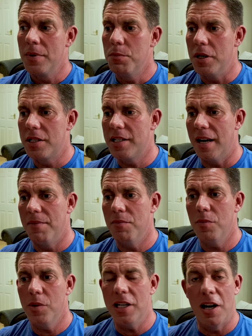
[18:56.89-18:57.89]
But
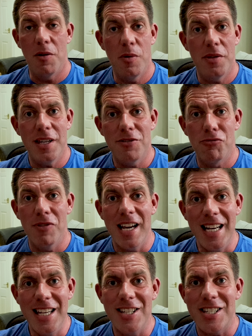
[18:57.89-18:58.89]
with this
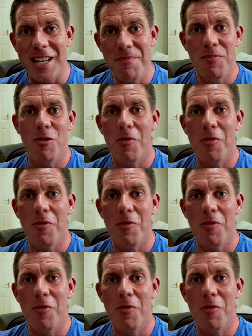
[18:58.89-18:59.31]
really simple